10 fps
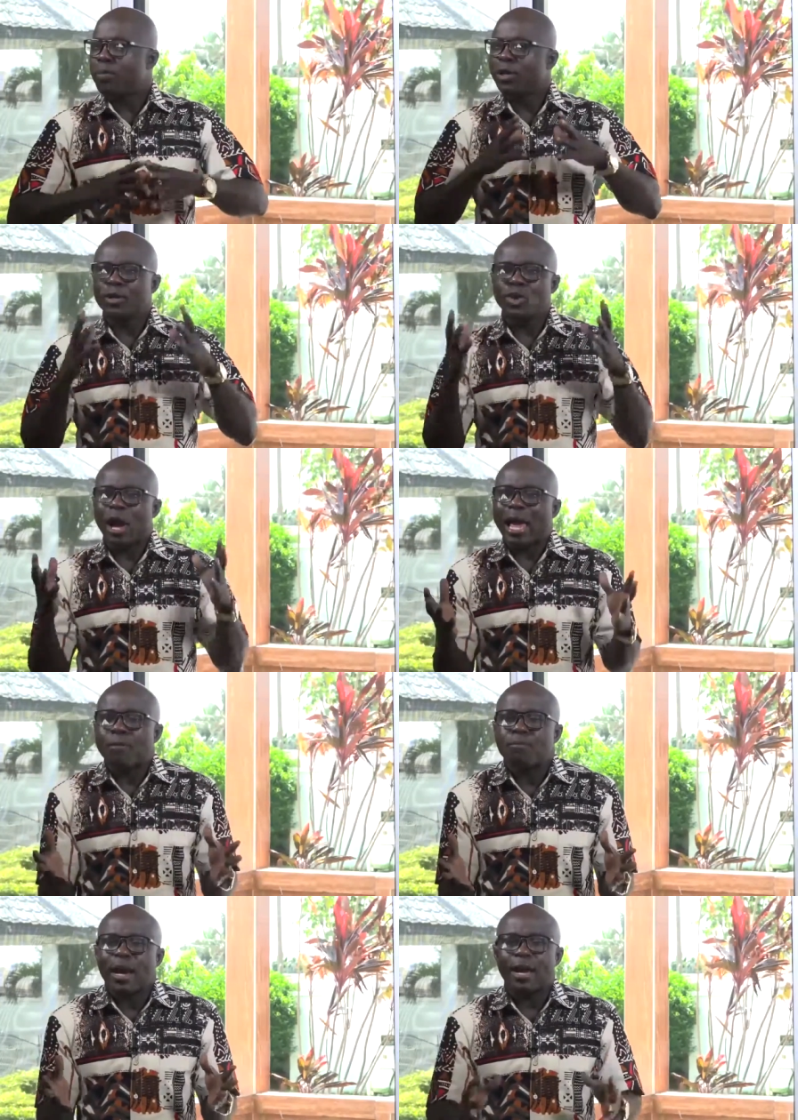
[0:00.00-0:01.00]
build your
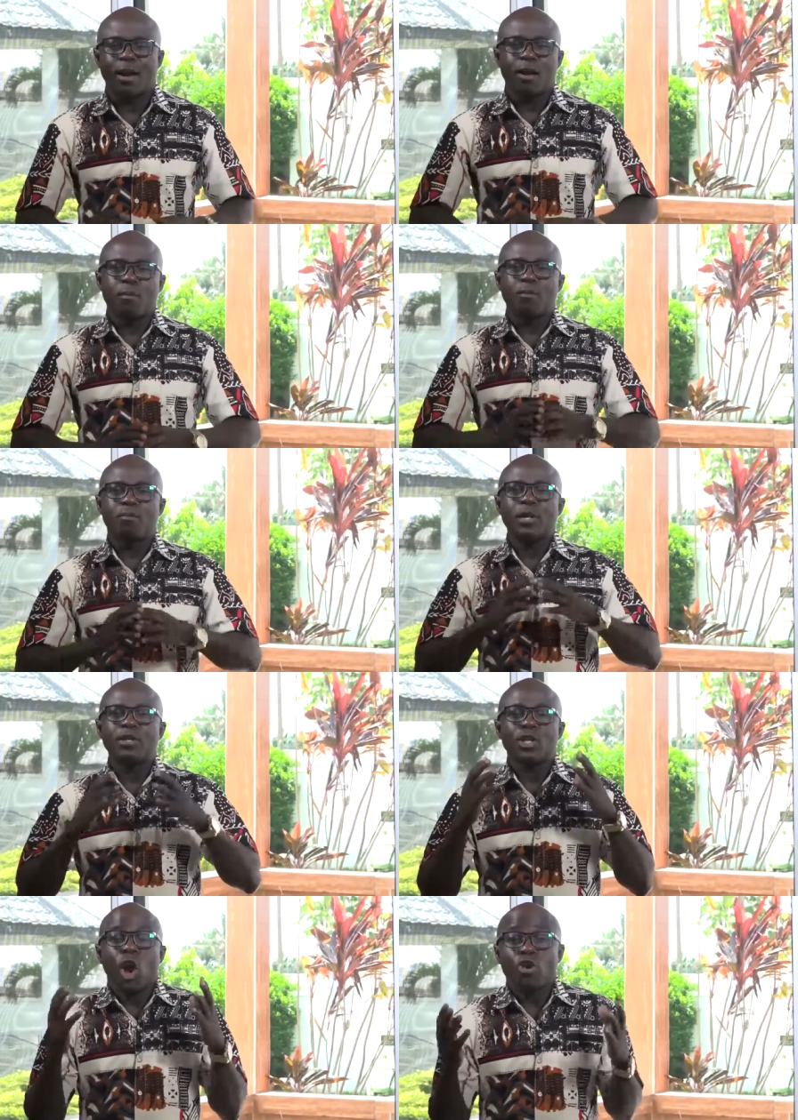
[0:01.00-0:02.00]
empire,
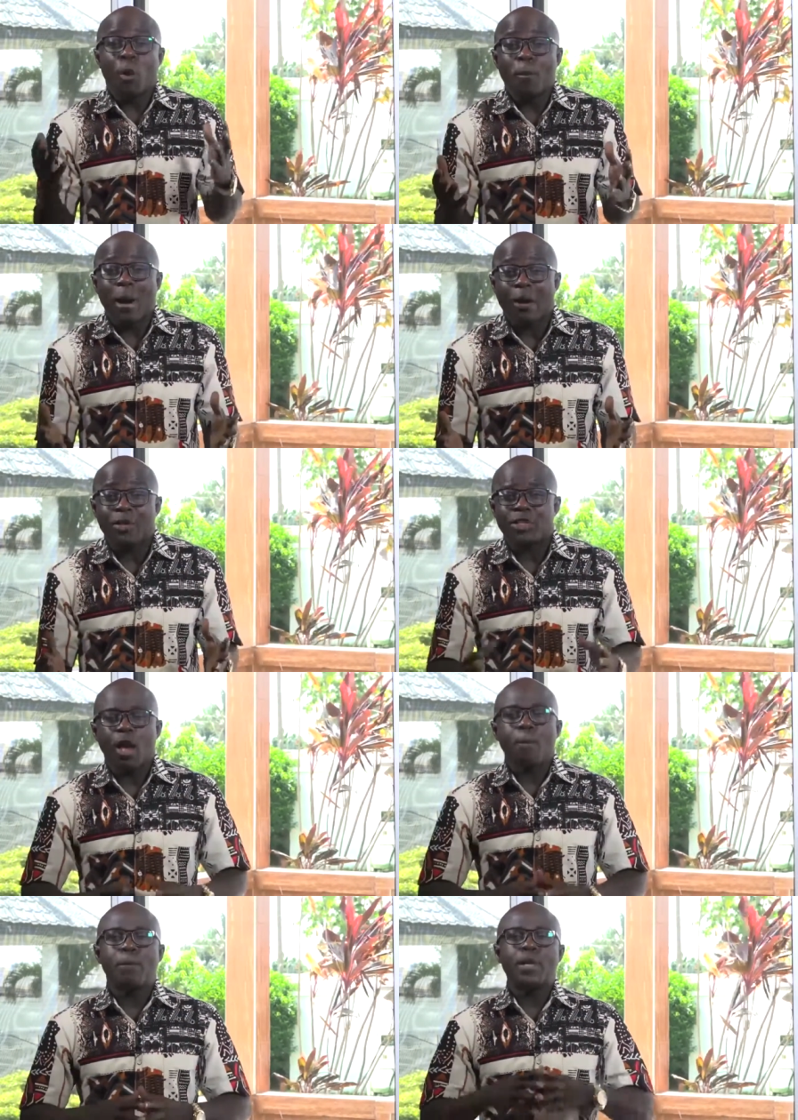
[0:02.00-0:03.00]
build your marriage,
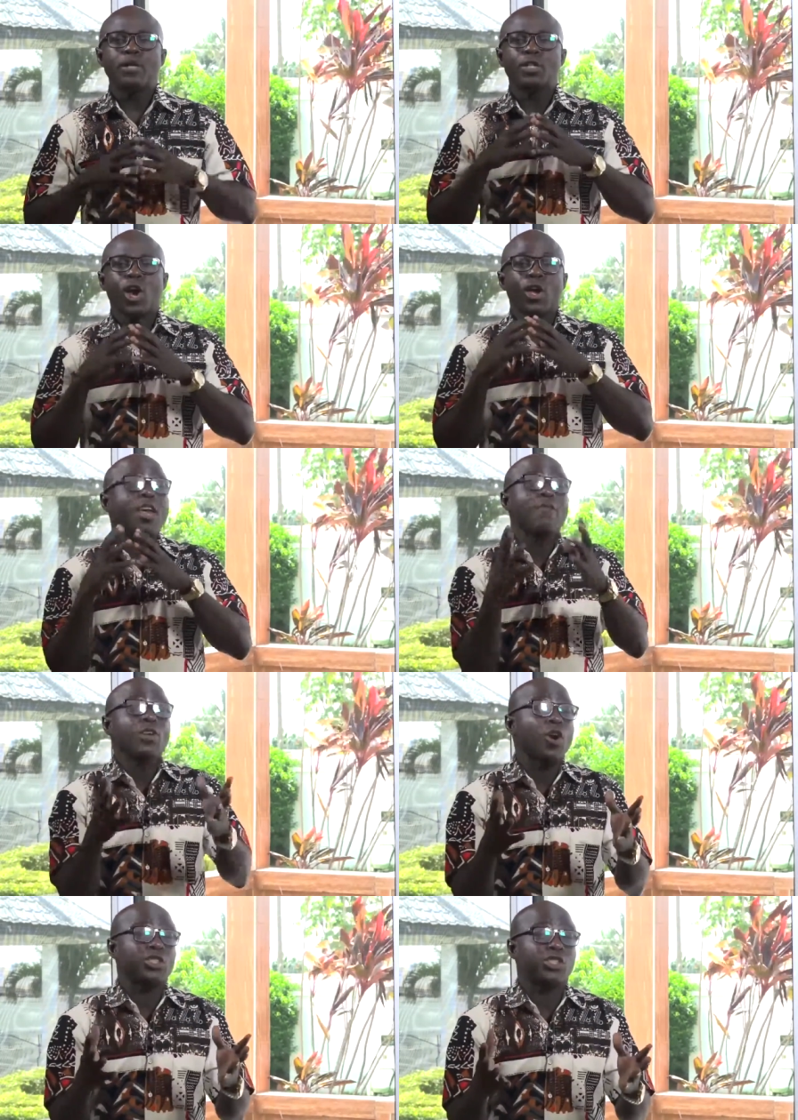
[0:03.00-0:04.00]
build
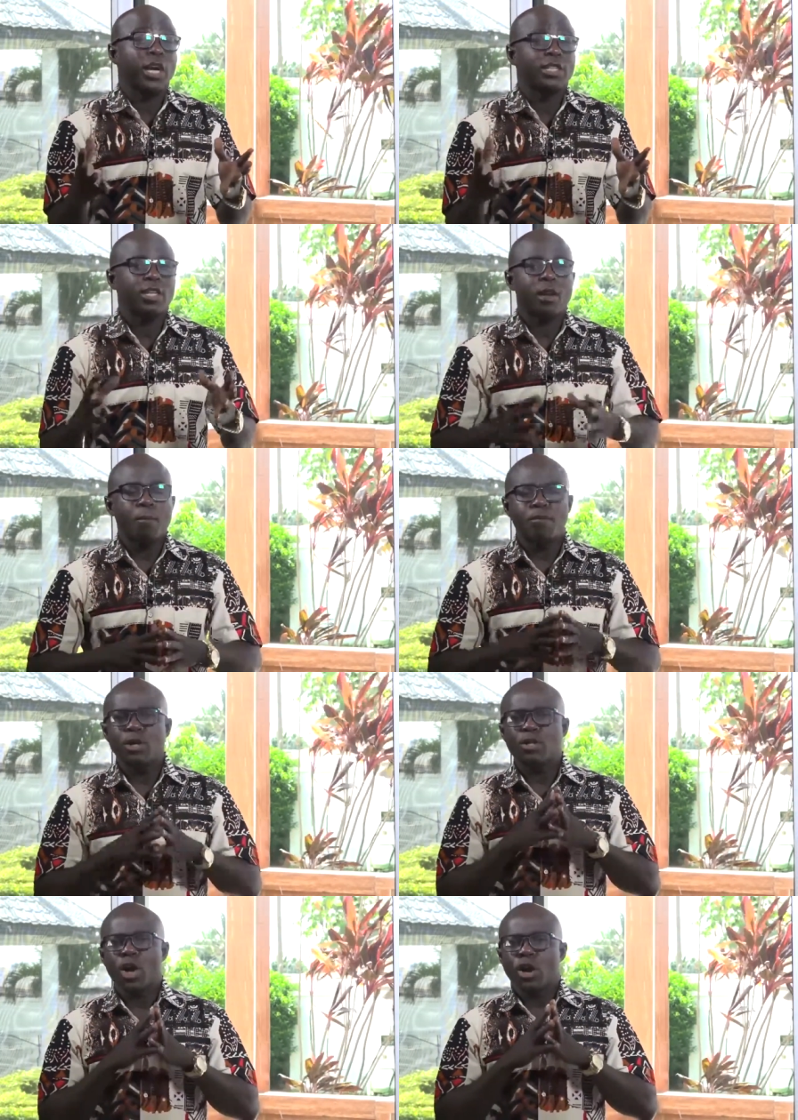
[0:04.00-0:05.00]
even your church,
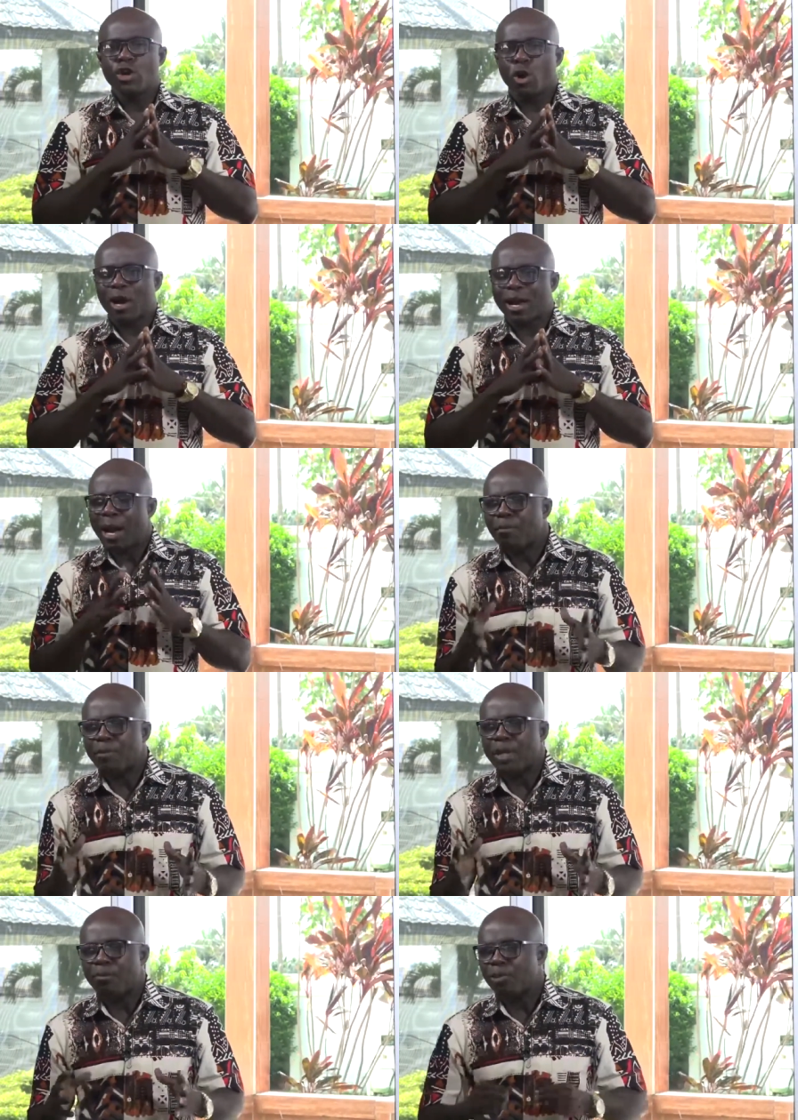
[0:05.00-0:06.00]
build your
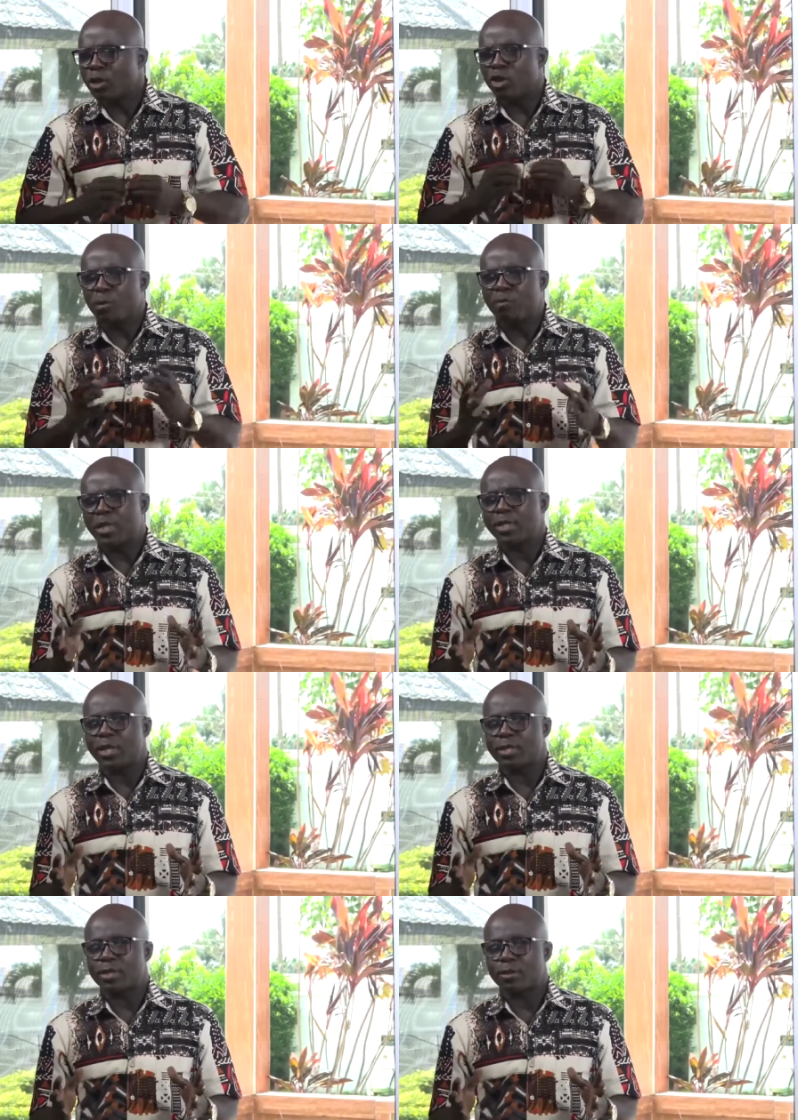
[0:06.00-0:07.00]
company, build your
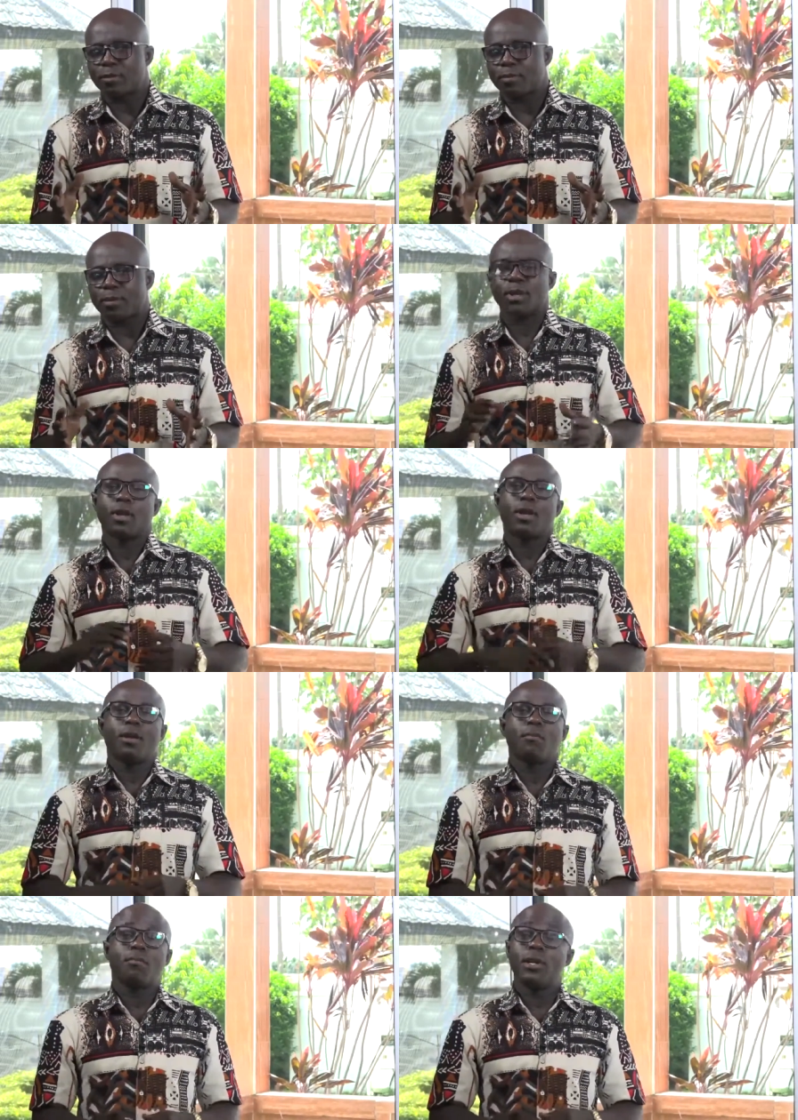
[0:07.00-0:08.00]
business,
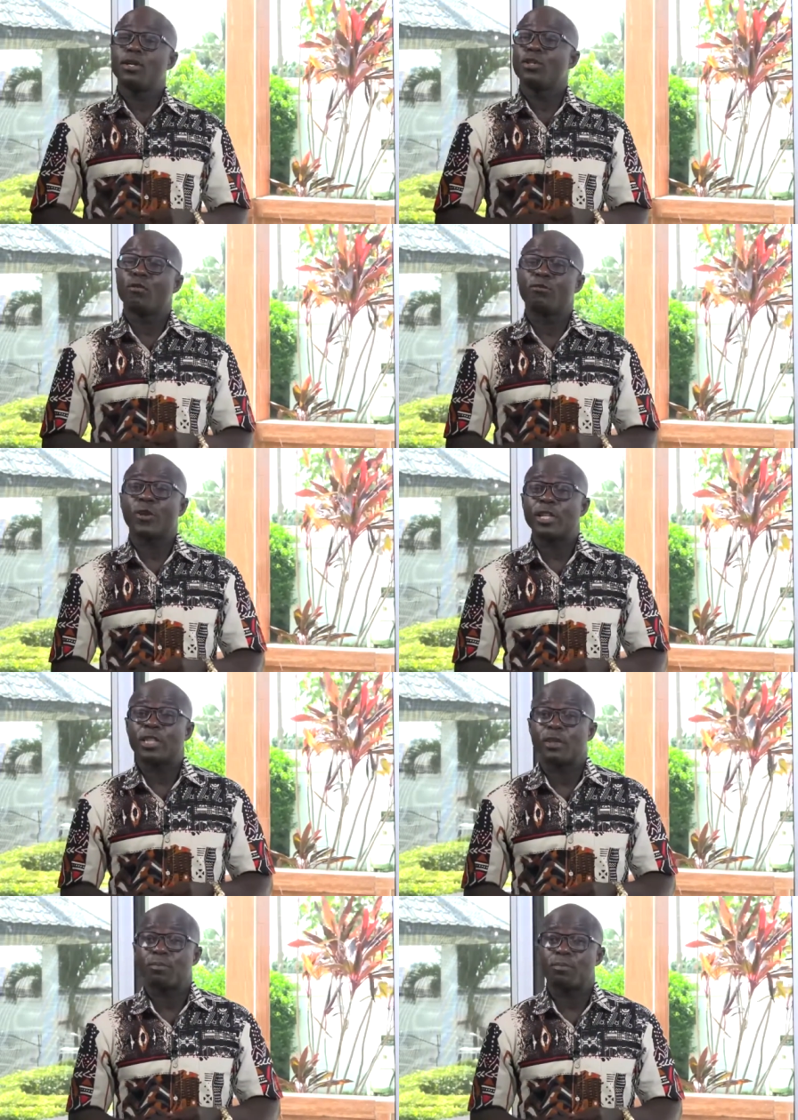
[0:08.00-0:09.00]
build your
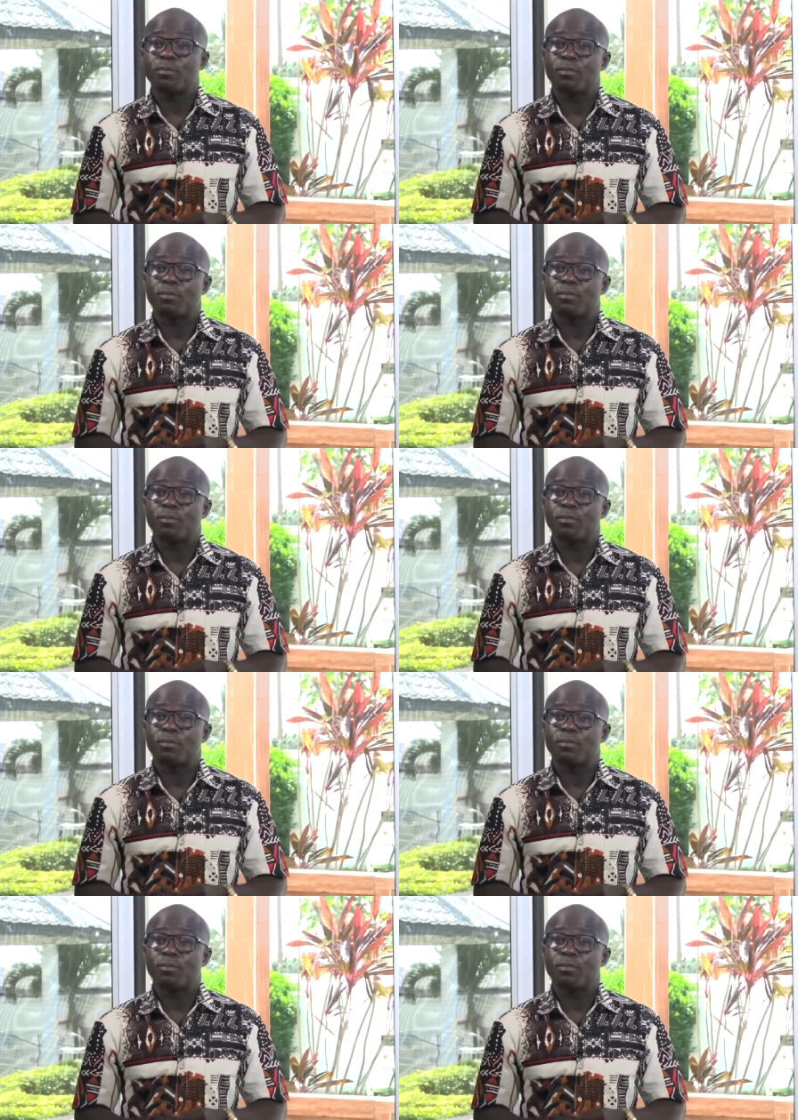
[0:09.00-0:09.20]
friendship